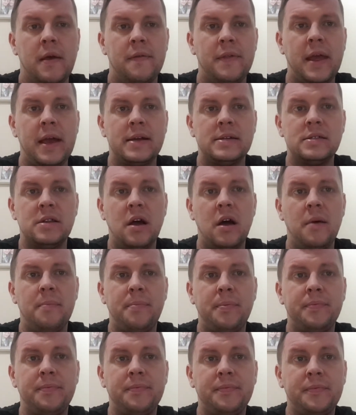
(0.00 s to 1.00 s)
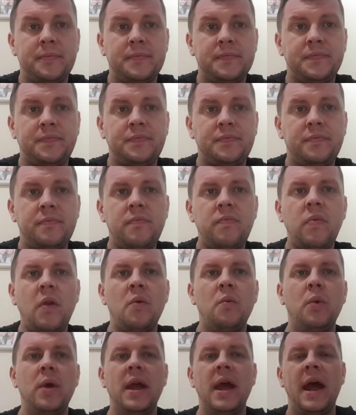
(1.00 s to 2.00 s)
Next up,
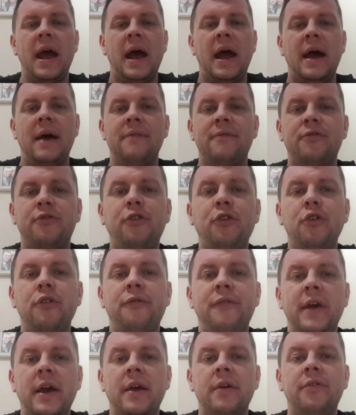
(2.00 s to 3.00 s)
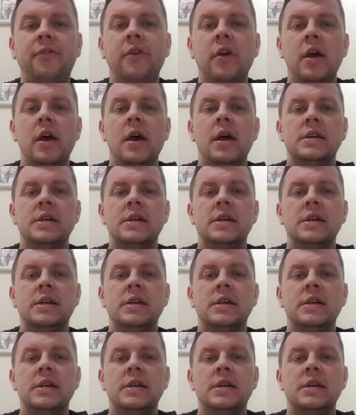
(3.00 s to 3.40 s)
we have two figures.